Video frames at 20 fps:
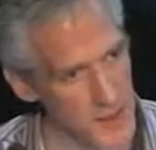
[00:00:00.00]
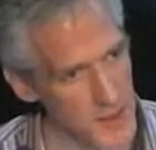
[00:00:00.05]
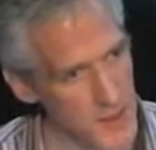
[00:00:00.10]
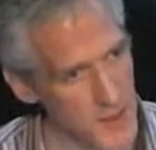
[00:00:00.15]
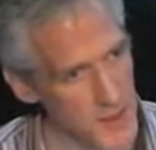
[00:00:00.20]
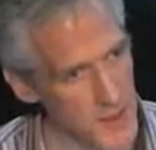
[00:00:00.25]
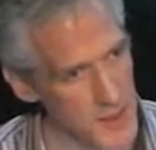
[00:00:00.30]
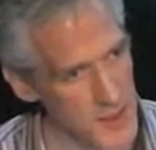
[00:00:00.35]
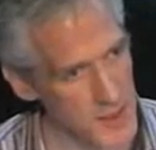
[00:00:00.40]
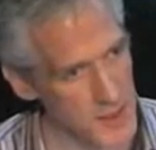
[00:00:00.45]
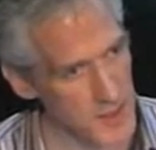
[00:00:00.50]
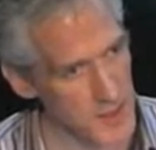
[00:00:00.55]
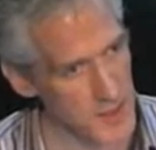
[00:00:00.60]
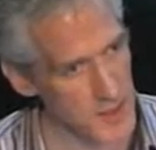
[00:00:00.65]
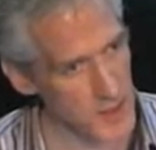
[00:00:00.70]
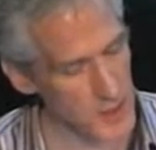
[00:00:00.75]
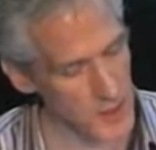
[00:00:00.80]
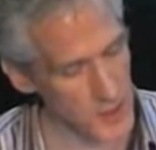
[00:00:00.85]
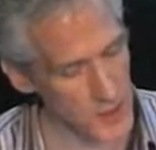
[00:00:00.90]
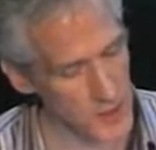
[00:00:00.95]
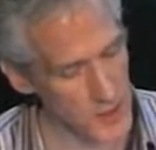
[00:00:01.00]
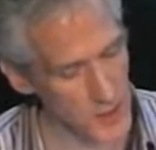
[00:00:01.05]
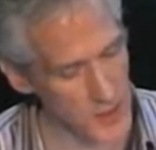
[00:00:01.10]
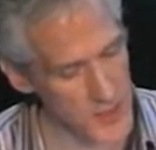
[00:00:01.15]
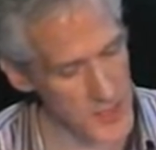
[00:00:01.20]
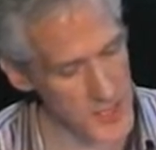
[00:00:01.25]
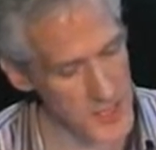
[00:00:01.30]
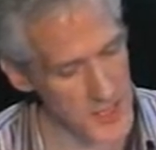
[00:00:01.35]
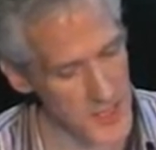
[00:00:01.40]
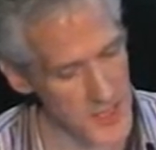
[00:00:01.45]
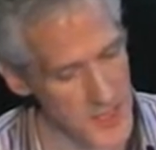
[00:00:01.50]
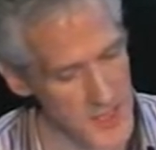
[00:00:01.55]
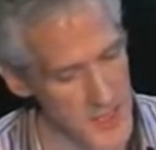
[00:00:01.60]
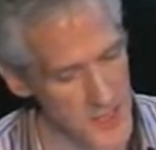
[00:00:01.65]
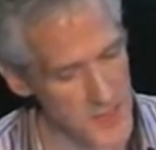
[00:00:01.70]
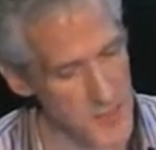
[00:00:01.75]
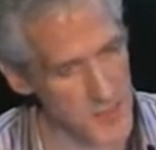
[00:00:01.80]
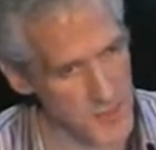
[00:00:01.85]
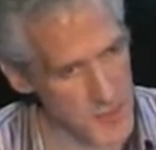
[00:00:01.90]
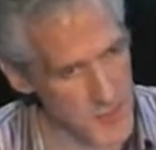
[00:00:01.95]
here you know on this slide he's
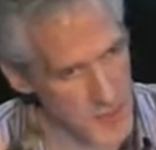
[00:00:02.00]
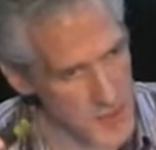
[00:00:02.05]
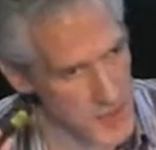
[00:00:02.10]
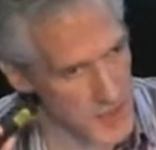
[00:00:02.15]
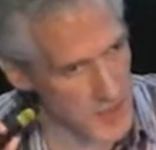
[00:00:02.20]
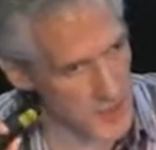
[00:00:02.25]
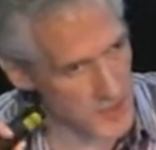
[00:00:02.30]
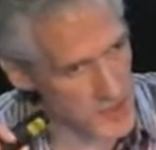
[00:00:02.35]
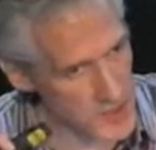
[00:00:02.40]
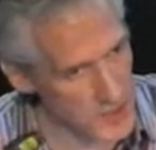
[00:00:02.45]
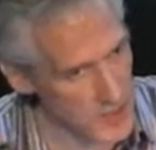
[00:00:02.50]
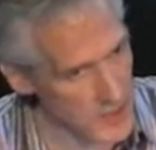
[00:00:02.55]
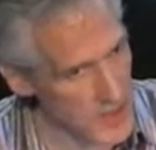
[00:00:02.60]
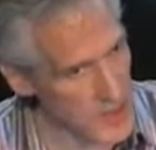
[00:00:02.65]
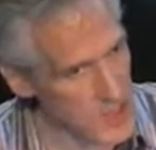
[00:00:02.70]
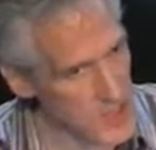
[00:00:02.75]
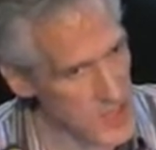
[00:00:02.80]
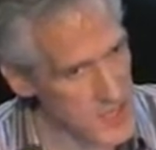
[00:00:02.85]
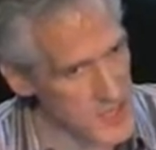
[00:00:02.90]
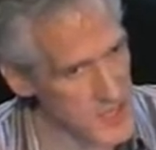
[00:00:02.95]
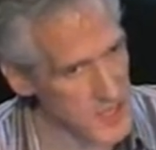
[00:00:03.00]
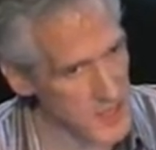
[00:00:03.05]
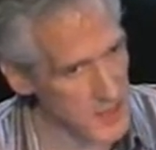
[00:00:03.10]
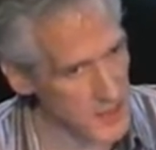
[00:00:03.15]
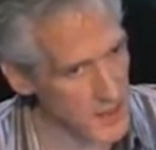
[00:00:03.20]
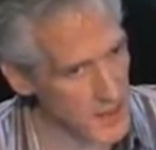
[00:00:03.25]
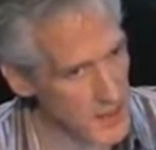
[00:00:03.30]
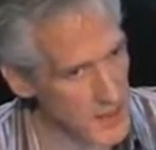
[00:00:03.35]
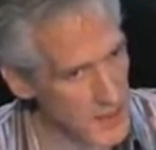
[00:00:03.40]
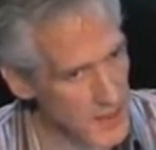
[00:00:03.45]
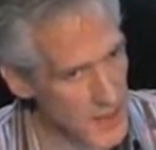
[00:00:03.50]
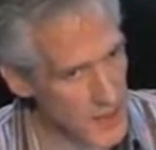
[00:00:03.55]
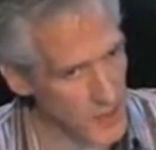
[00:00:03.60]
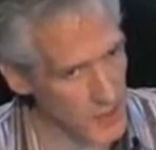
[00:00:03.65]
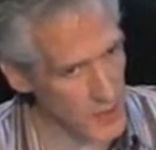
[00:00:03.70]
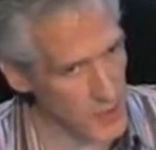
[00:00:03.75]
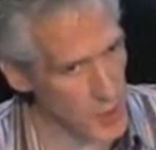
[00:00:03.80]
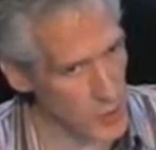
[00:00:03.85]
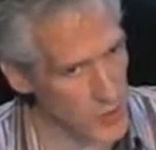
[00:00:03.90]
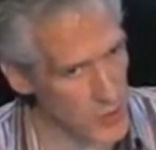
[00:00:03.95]
like he's kind of directly addressing
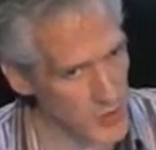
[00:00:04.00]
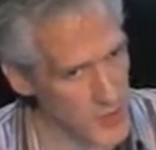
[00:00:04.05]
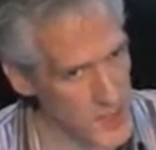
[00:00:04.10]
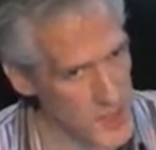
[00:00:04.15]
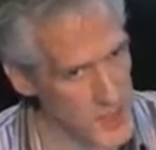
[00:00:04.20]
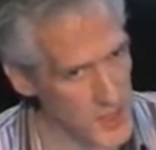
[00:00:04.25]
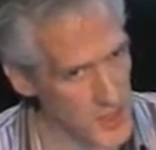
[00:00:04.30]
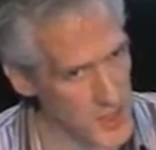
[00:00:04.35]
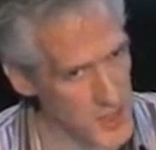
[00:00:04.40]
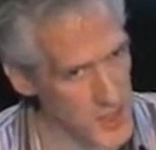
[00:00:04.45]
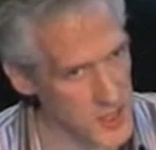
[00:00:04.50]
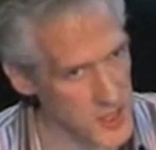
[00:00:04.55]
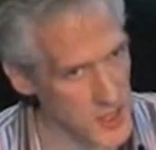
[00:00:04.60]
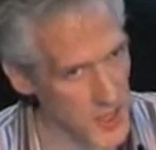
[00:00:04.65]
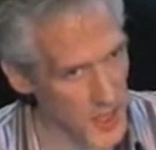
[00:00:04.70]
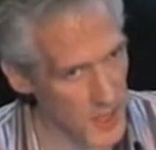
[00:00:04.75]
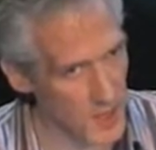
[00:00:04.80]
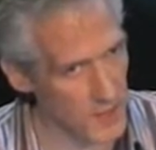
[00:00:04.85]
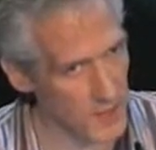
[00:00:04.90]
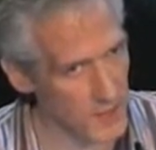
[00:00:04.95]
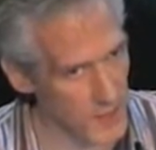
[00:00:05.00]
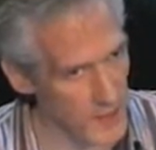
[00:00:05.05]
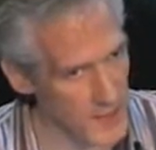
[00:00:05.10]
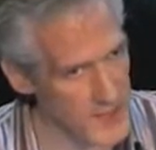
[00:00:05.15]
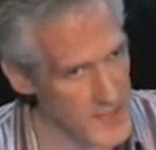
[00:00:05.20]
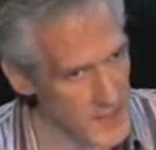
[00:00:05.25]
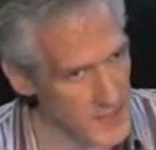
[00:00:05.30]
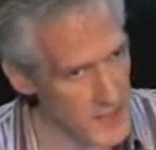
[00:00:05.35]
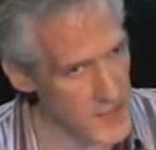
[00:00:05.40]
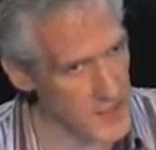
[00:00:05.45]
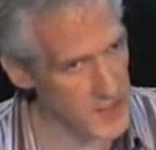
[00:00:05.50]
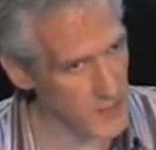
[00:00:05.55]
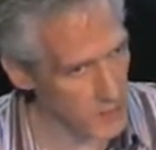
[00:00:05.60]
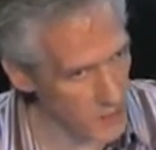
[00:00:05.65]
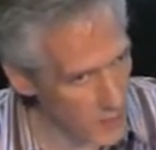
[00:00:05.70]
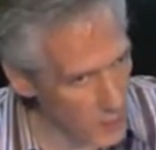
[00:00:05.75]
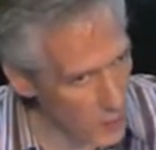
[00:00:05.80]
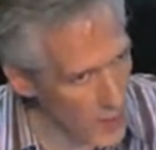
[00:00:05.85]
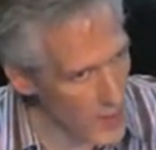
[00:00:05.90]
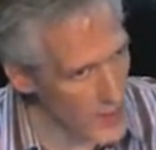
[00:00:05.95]
like corporate researchers, the kind of activity, you know,
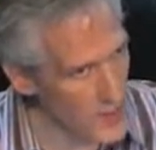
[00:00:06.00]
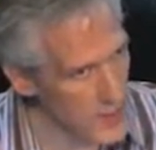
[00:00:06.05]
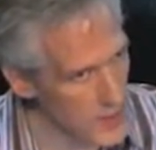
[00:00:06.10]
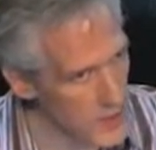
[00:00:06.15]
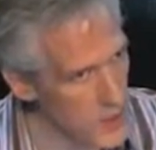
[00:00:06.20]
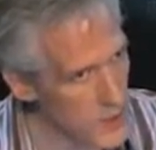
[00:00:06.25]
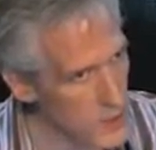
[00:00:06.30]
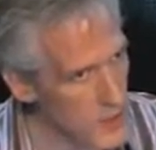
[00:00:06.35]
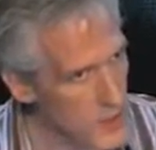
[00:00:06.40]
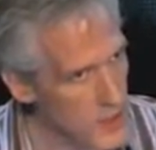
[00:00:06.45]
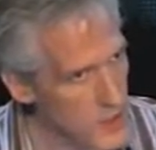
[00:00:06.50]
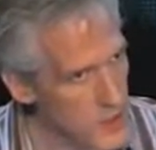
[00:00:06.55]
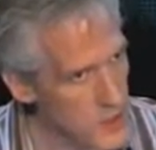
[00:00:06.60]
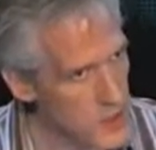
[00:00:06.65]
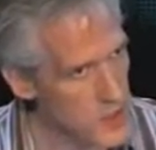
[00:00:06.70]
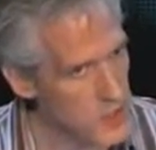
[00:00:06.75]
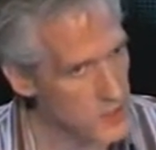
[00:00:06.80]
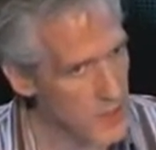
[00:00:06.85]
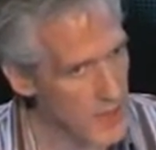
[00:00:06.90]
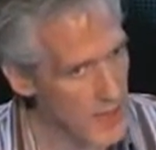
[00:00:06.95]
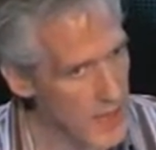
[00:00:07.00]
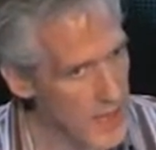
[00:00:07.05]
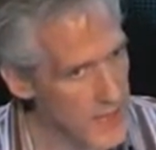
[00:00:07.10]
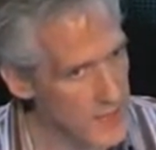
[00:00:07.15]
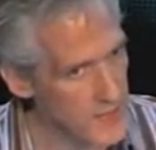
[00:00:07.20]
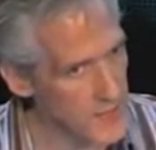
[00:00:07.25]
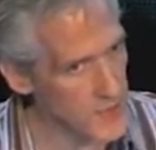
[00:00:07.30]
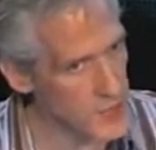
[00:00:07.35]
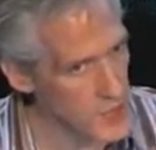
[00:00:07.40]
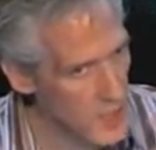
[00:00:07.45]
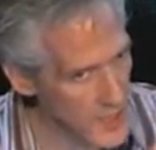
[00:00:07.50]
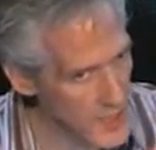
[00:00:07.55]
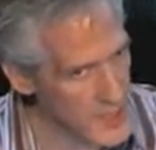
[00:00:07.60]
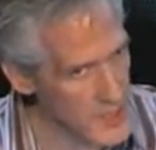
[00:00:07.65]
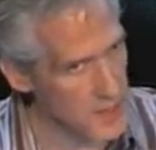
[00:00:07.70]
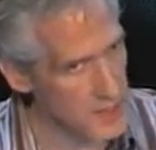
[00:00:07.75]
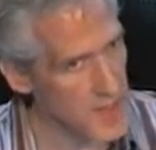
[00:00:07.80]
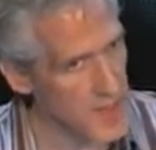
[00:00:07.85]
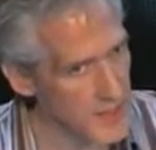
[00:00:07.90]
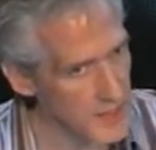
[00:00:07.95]
the way that you, you should behave if you're trying
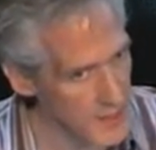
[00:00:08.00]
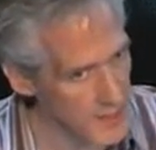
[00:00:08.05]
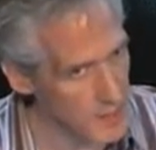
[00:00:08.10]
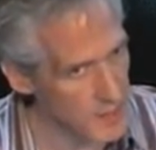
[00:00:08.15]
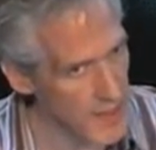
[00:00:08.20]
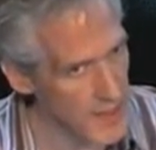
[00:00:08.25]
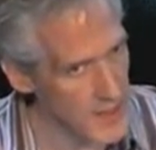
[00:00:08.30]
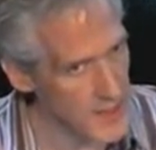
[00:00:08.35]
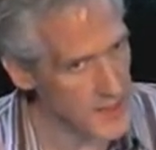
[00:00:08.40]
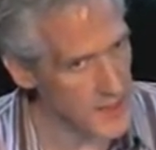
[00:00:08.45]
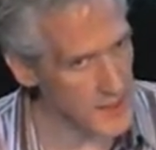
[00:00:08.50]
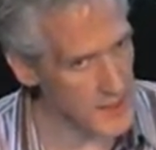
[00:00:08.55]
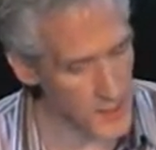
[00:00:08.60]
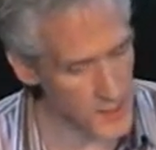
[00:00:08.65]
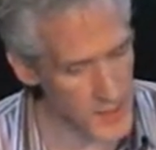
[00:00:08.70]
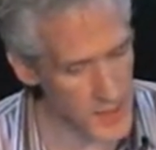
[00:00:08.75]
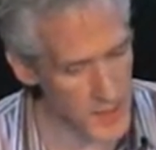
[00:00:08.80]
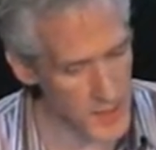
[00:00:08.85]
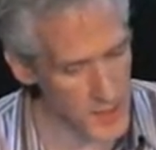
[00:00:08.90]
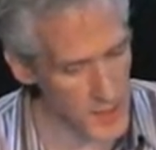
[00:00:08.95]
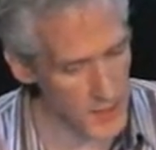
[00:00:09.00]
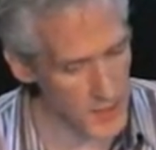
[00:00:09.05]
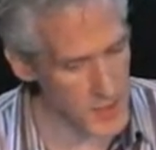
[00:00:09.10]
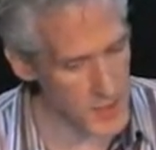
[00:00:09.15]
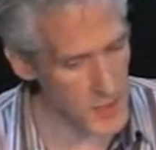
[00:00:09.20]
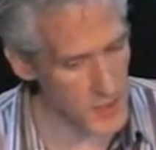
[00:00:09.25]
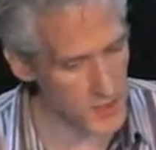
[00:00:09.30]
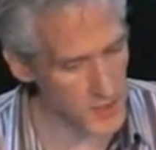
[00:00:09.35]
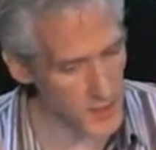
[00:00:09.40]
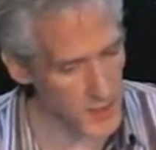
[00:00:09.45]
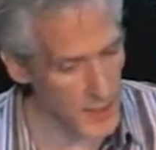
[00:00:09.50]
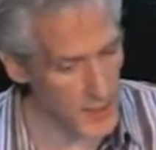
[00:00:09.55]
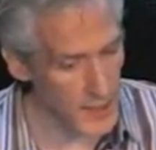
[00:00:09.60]
to make an impact in a company like Microsoft.